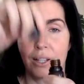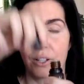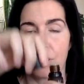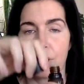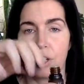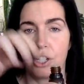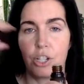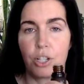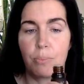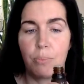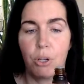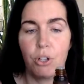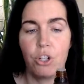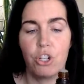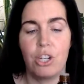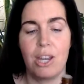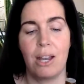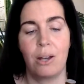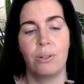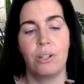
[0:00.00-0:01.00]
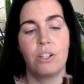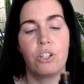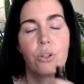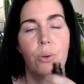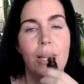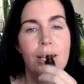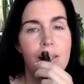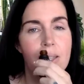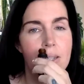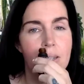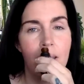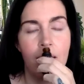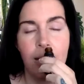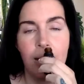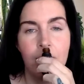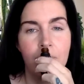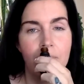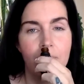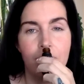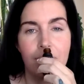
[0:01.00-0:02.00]
So you just push down and twist,
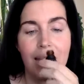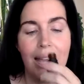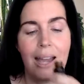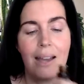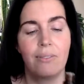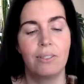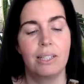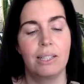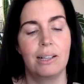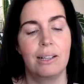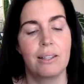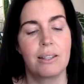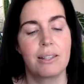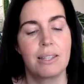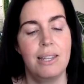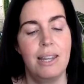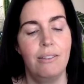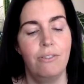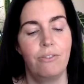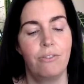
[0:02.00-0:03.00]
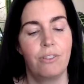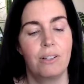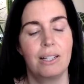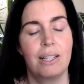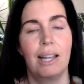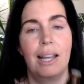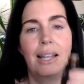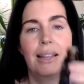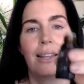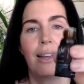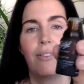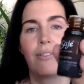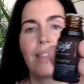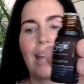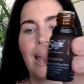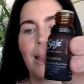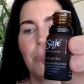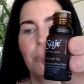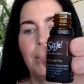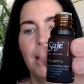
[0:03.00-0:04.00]
have a little sniff. I love
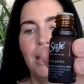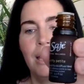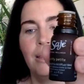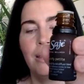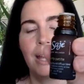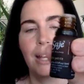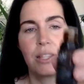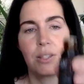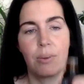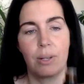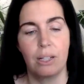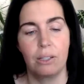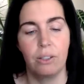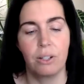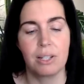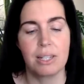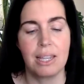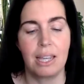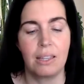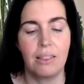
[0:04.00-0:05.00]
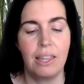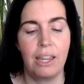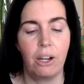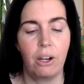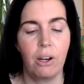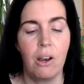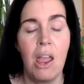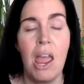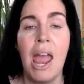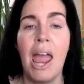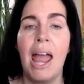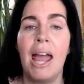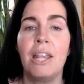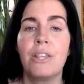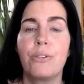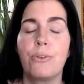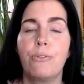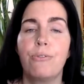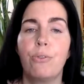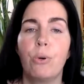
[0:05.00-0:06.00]
that blend. That's what it looks like there. And
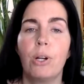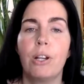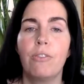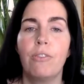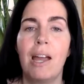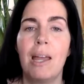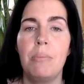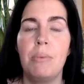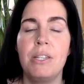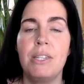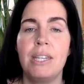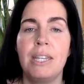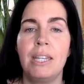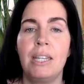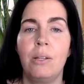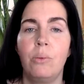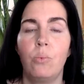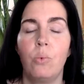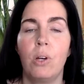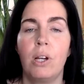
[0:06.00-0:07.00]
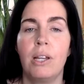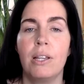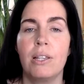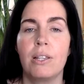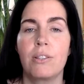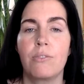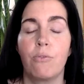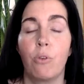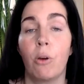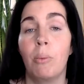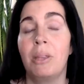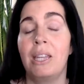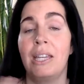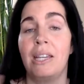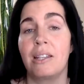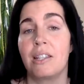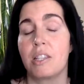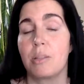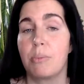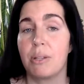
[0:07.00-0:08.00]
so Fortified Petite was
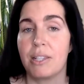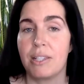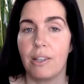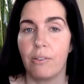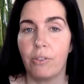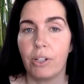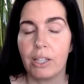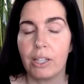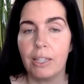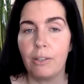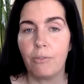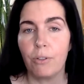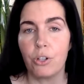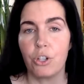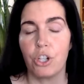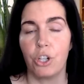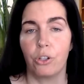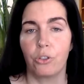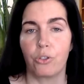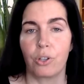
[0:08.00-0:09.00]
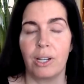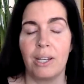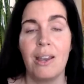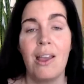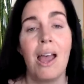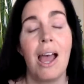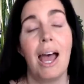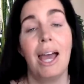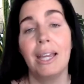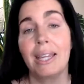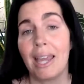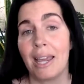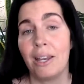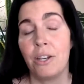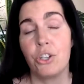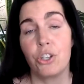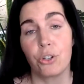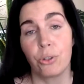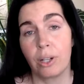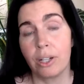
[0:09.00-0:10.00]
formulated specifically for children,
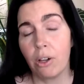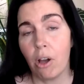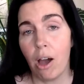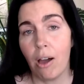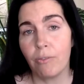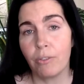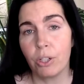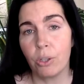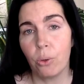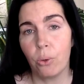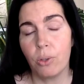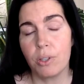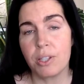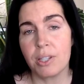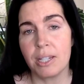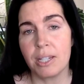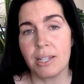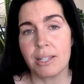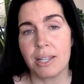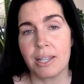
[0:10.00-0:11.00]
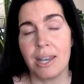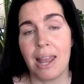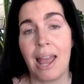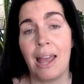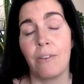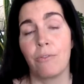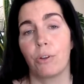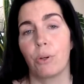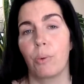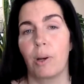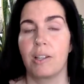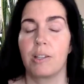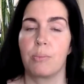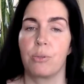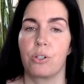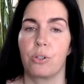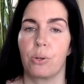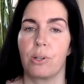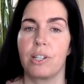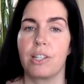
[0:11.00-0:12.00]
again, during cough and cold season and for
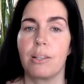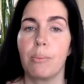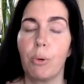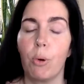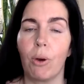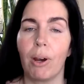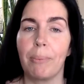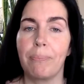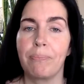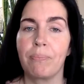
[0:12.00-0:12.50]
respiratory support.